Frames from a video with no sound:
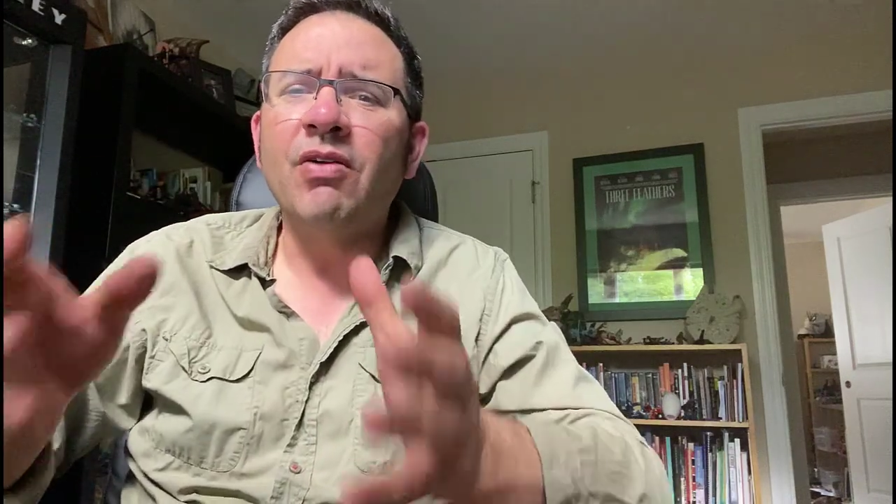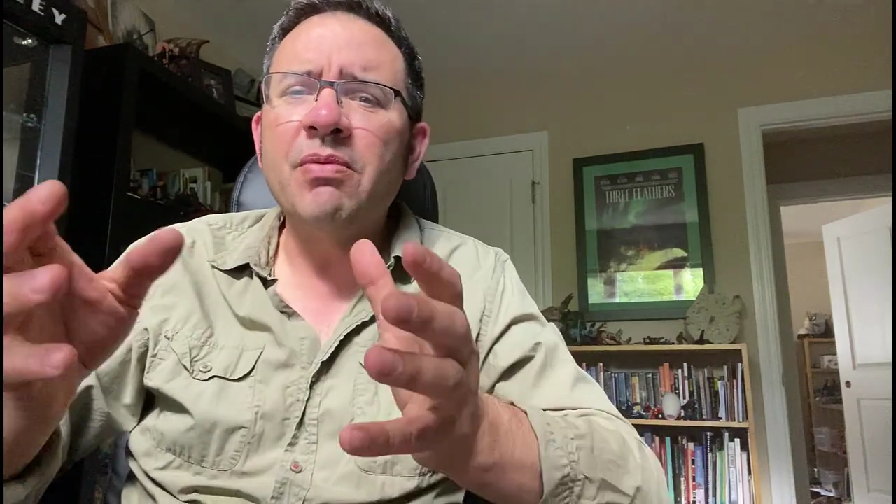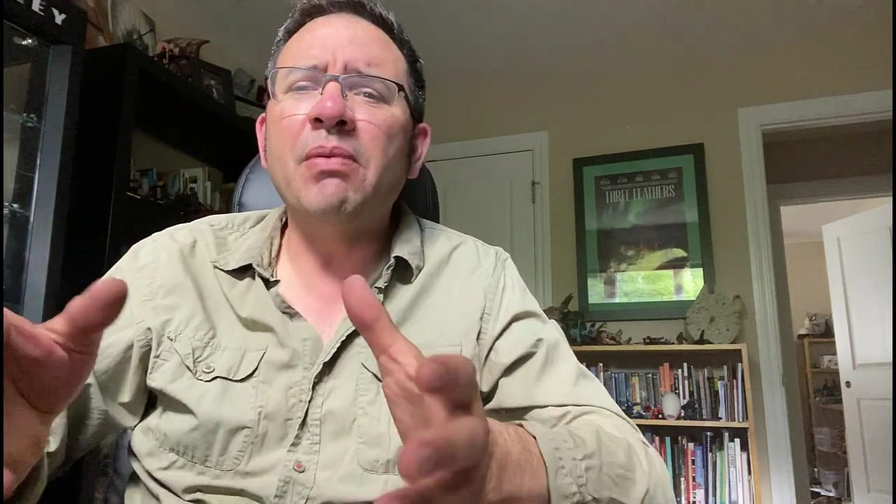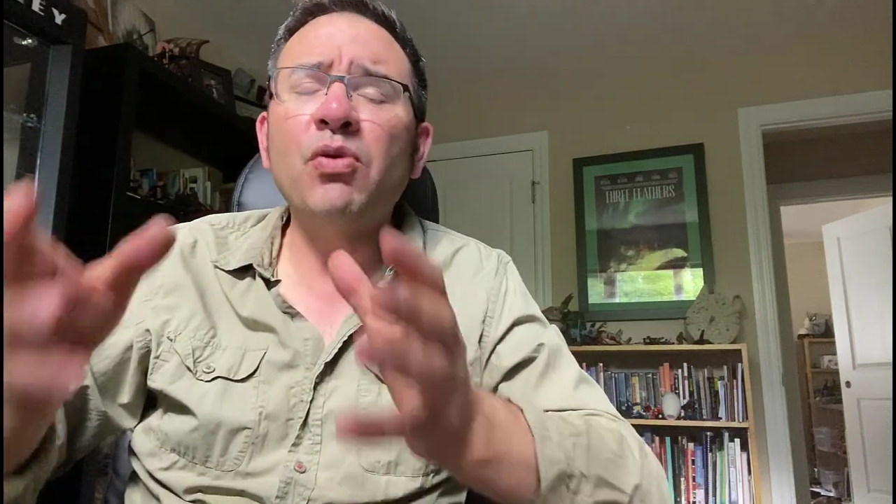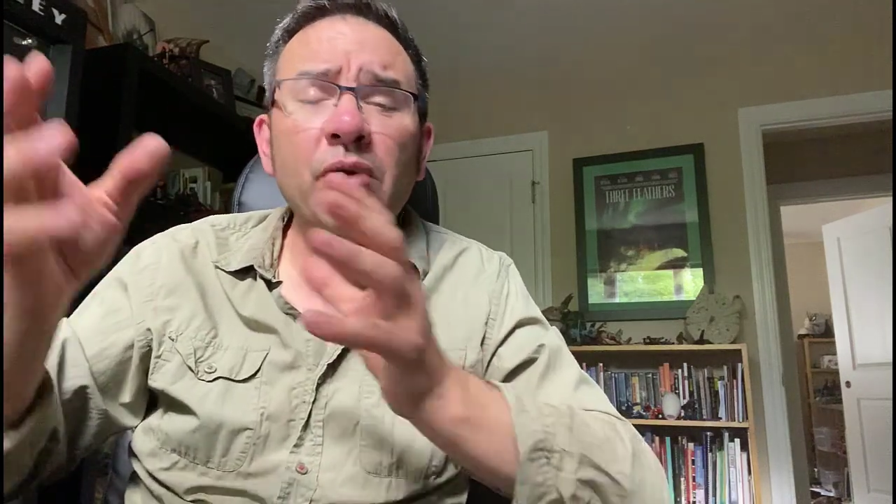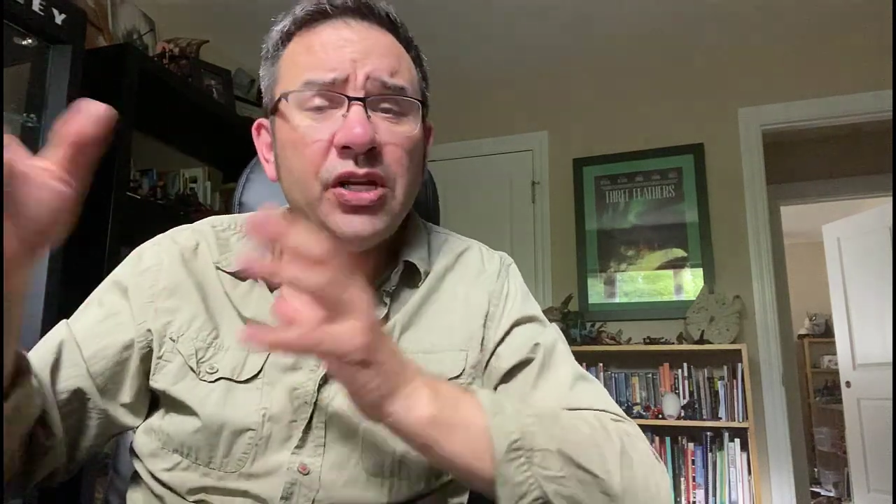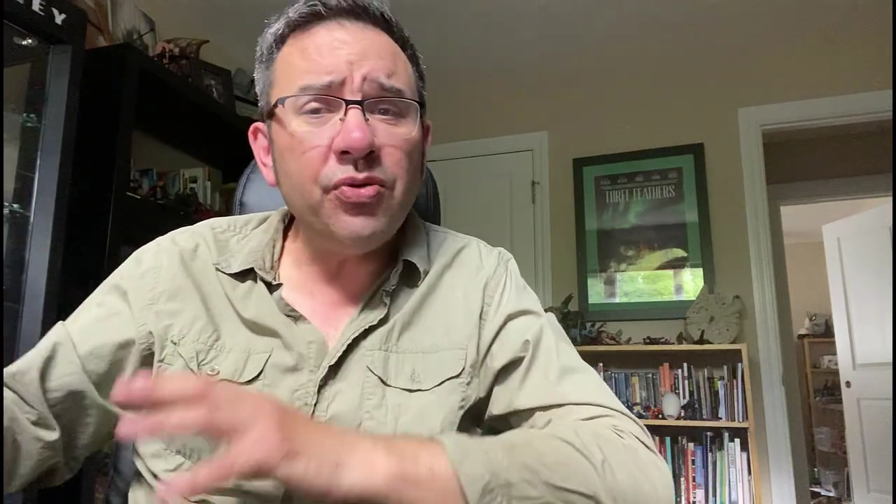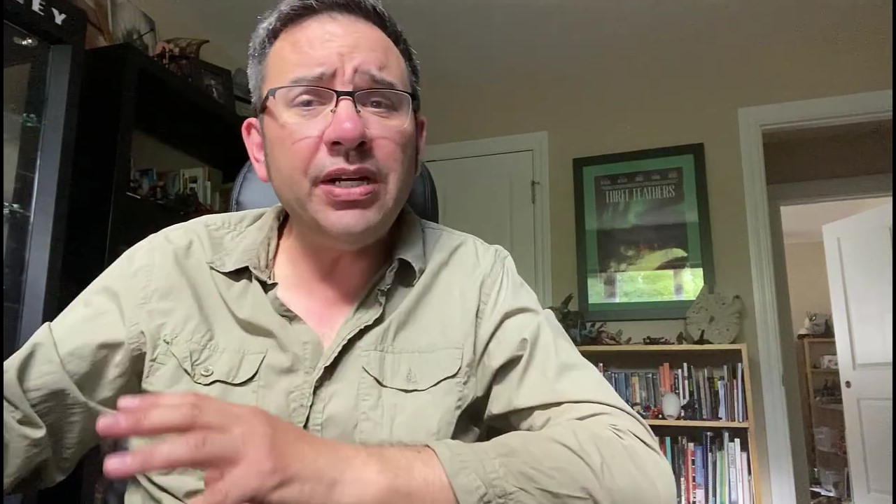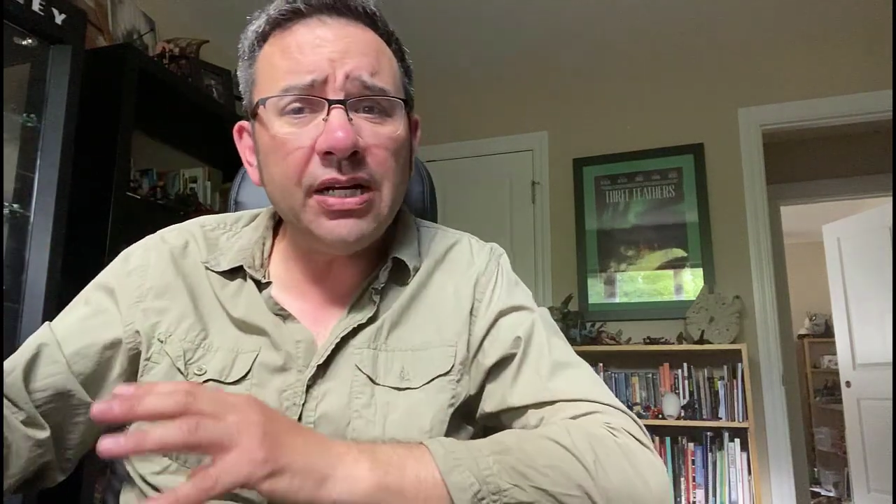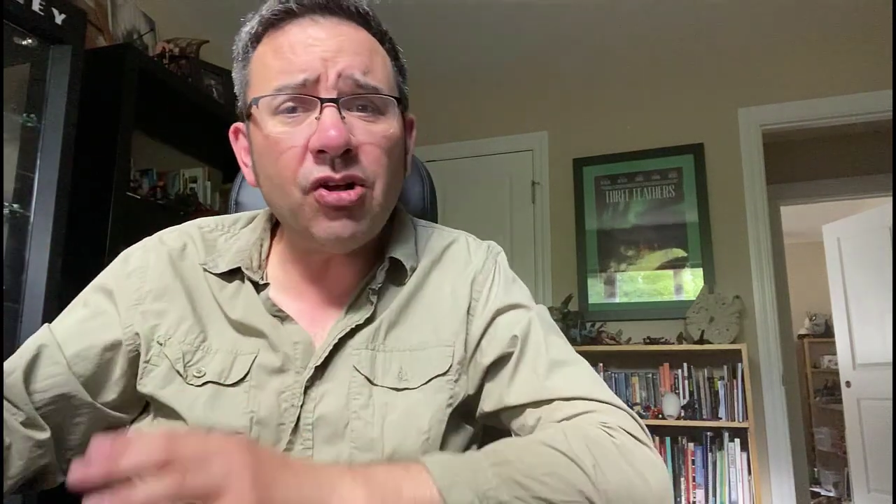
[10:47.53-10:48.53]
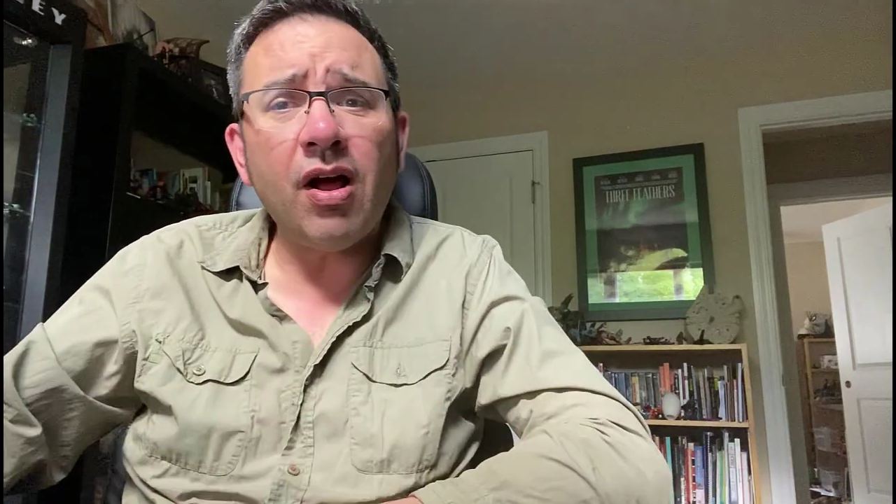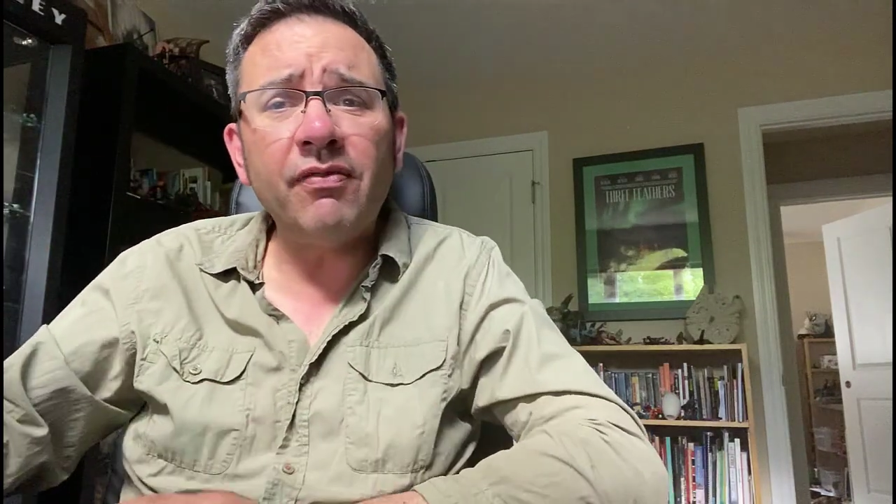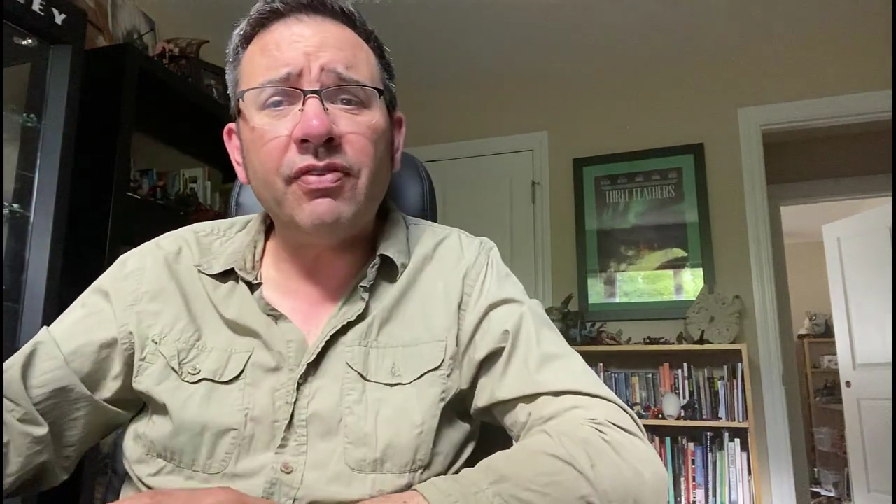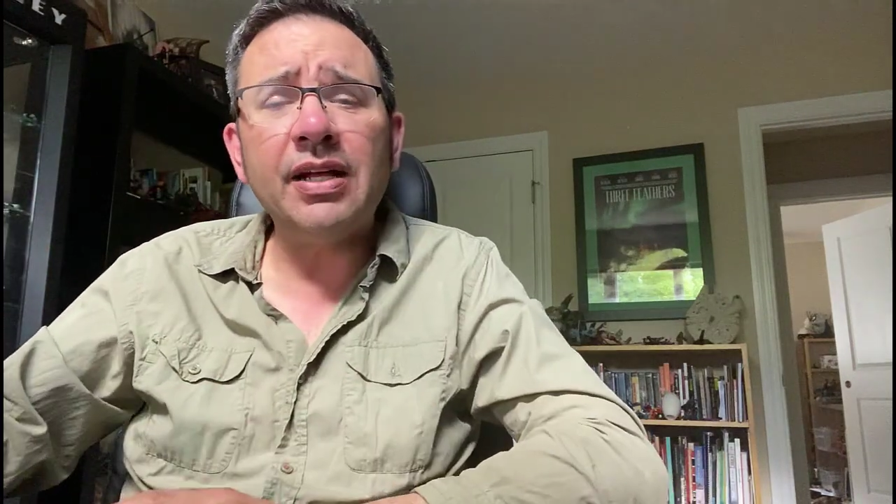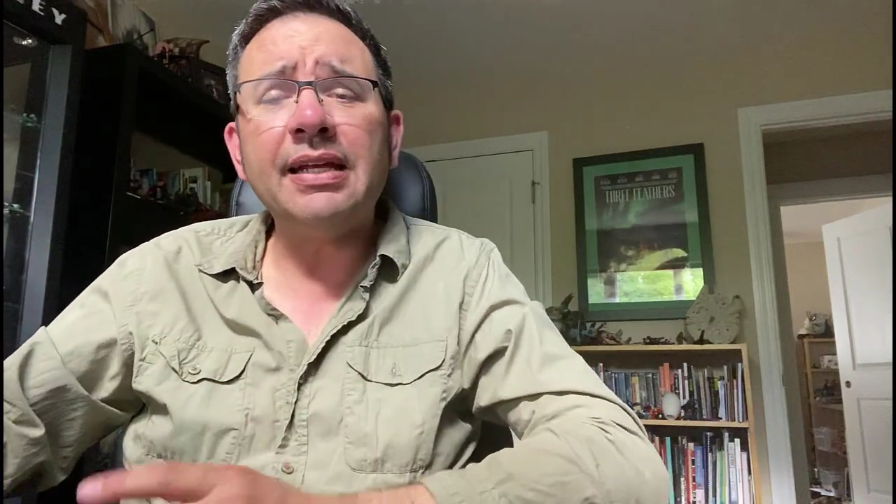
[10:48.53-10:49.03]
Remember, we do need
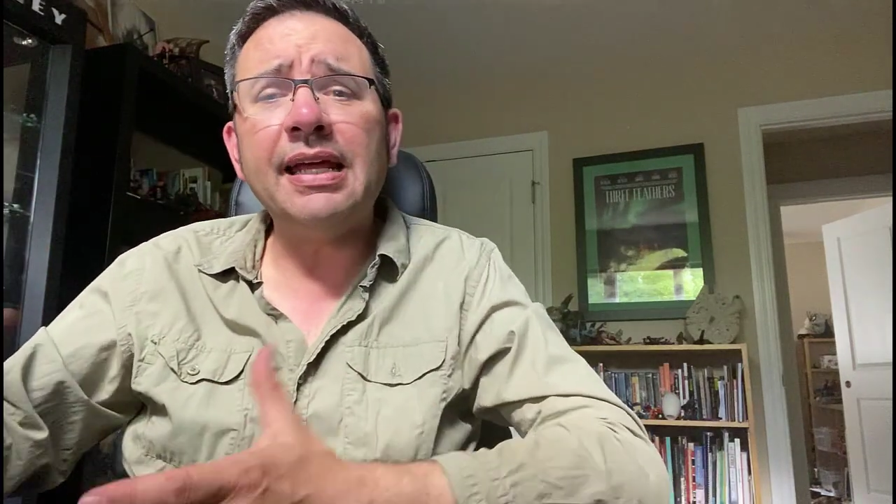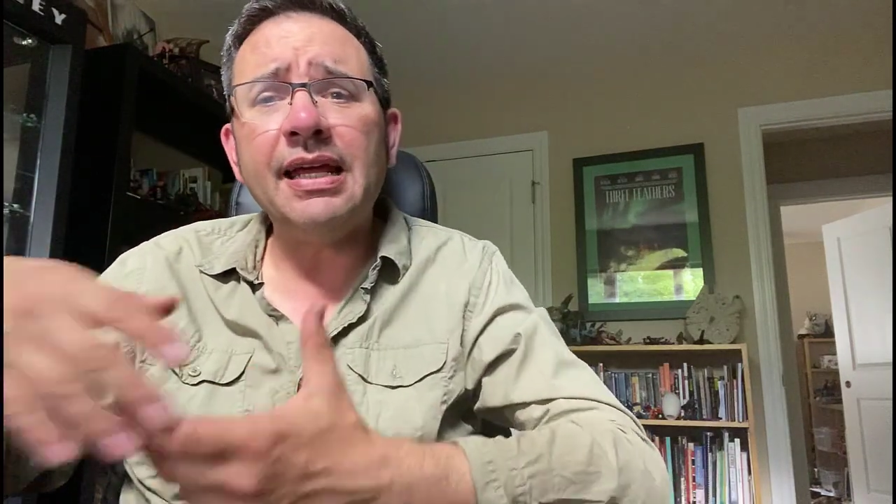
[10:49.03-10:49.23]
conflict